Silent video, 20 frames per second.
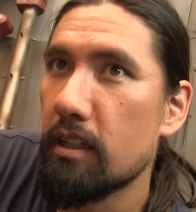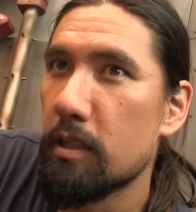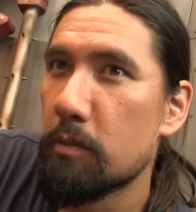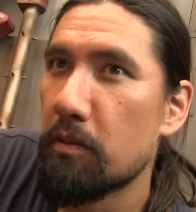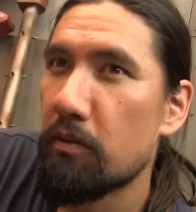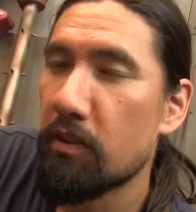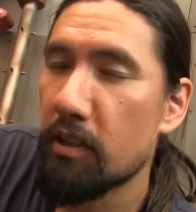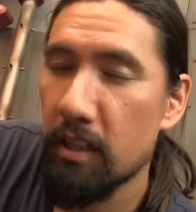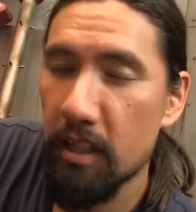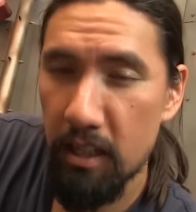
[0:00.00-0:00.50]
And it's
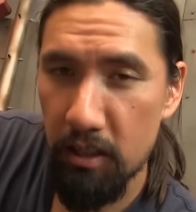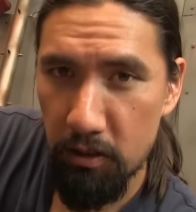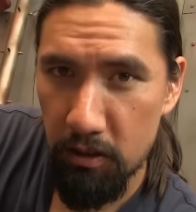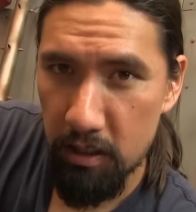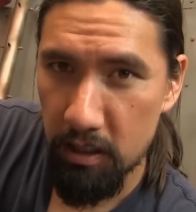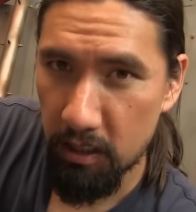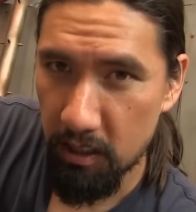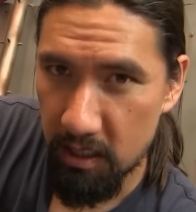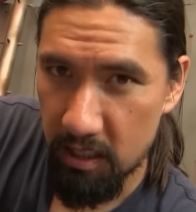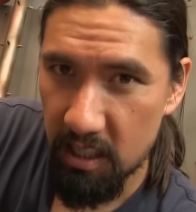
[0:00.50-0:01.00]
been very
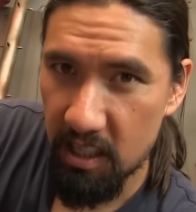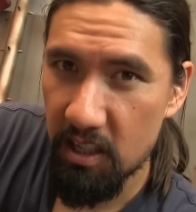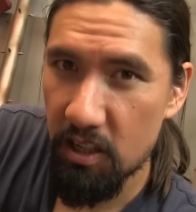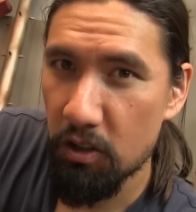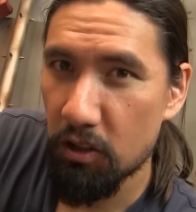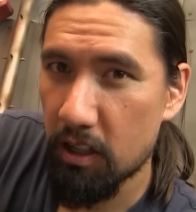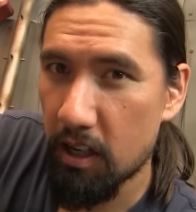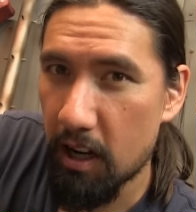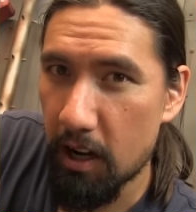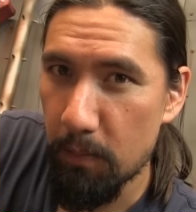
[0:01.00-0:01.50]
interesting to see
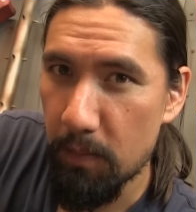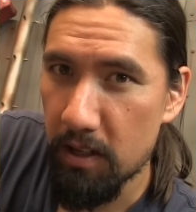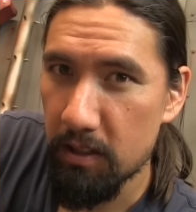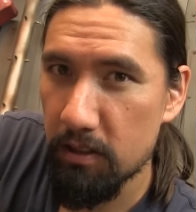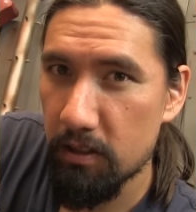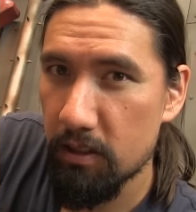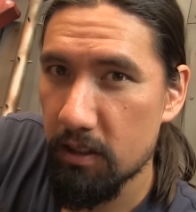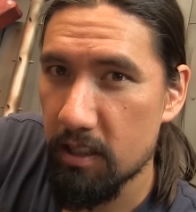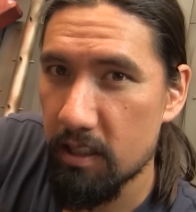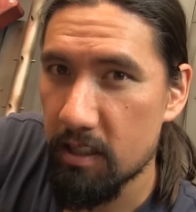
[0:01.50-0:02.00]
your
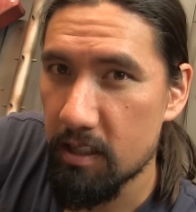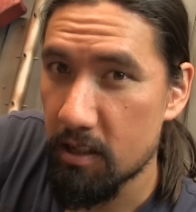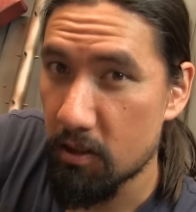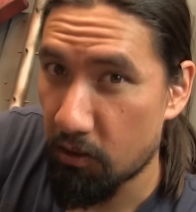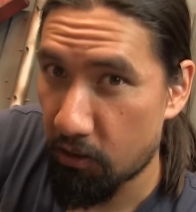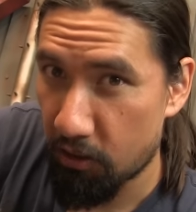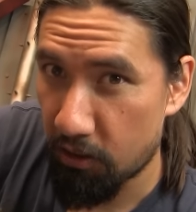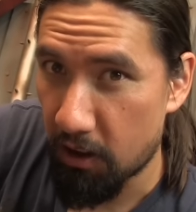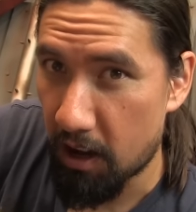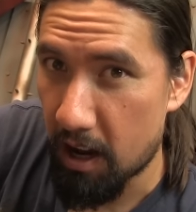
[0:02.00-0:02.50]
comments and see
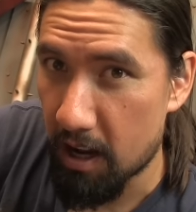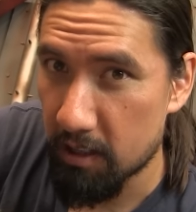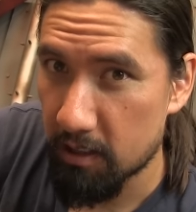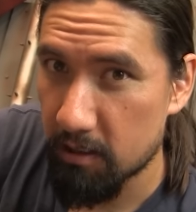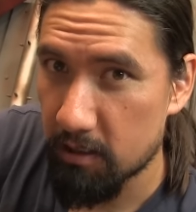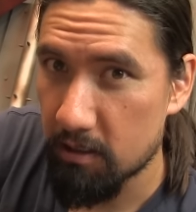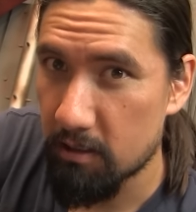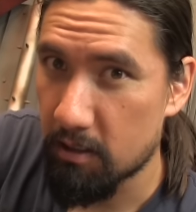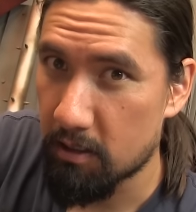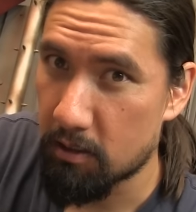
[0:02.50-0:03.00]
your
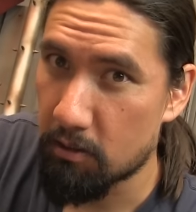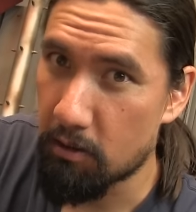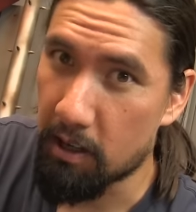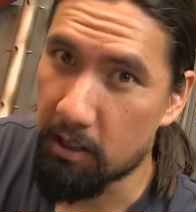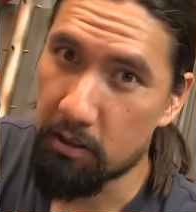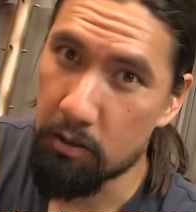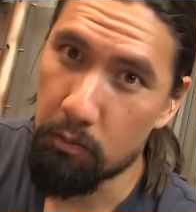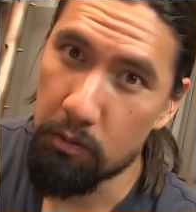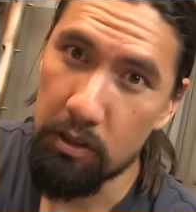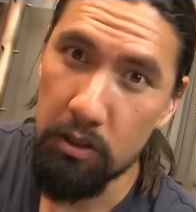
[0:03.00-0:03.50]
thoughts and the
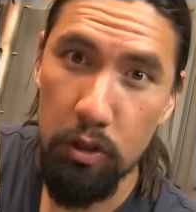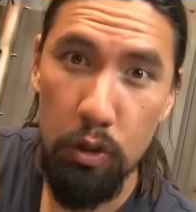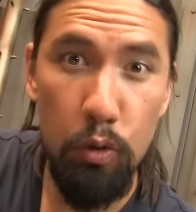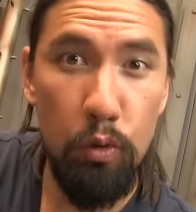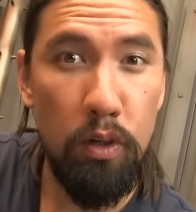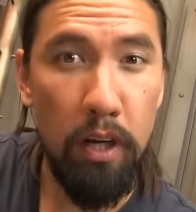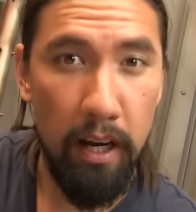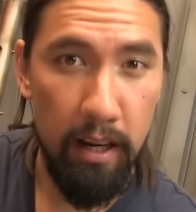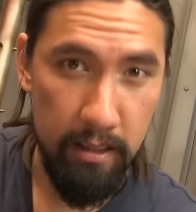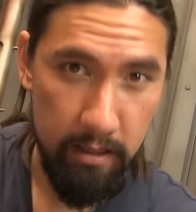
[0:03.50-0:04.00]
direction which
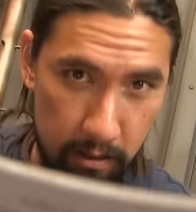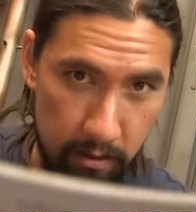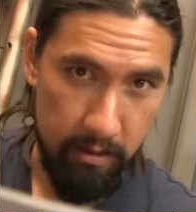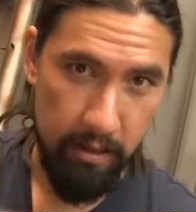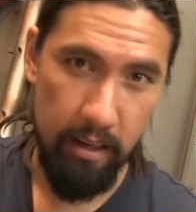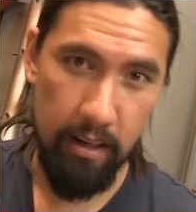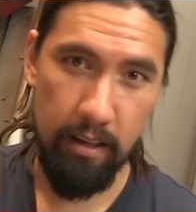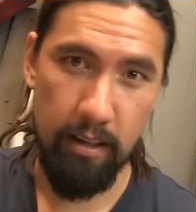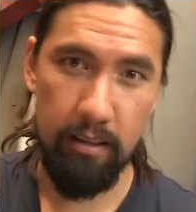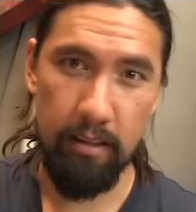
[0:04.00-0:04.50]
you guys are
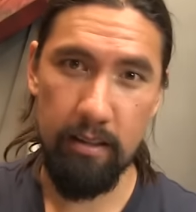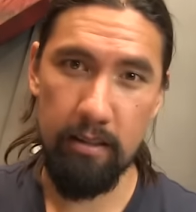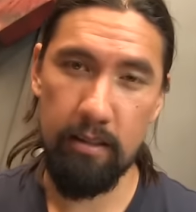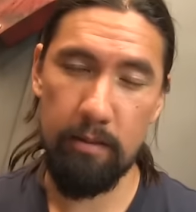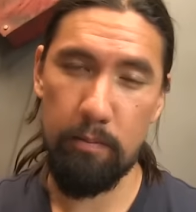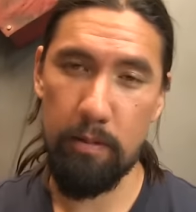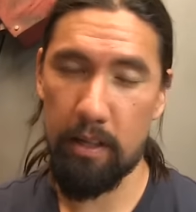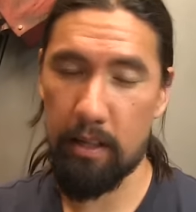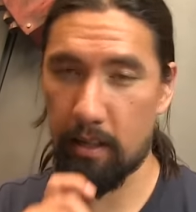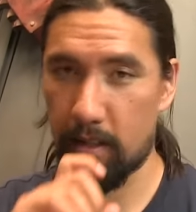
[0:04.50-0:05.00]
taking
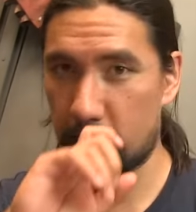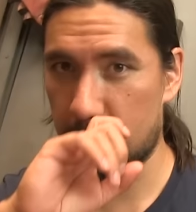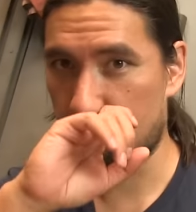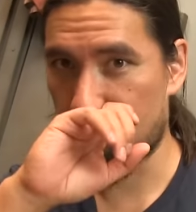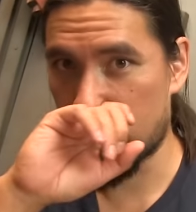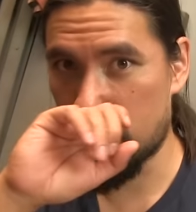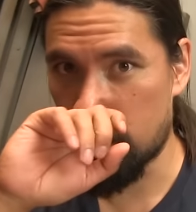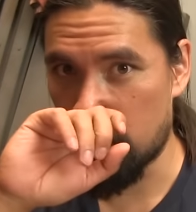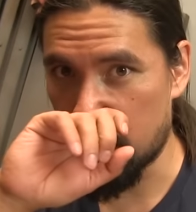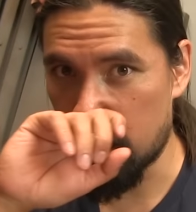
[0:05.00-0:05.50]
this,
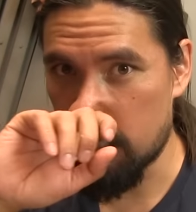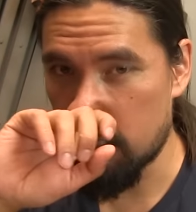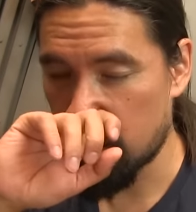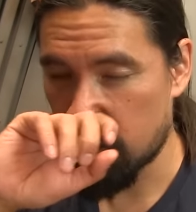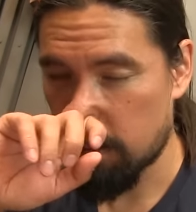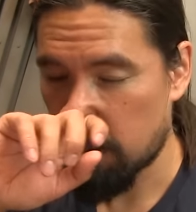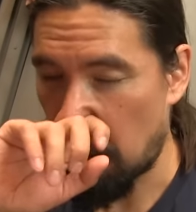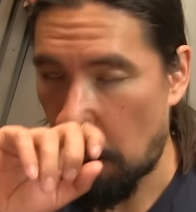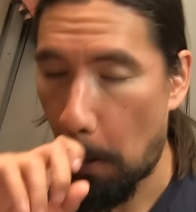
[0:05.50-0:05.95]
because really,